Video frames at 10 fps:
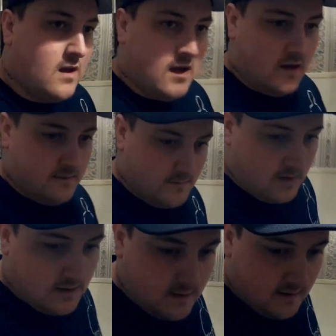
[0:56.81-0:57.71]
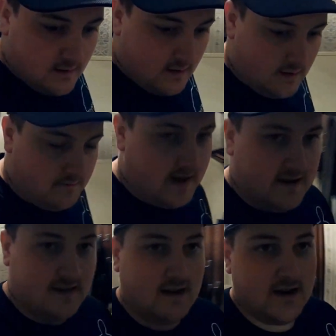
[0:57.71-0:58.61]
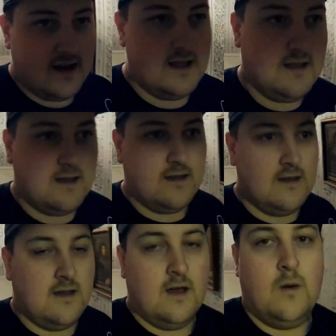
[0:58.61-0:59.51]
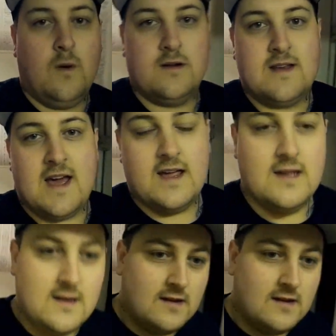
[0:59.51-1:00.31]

Um, and basically, one day,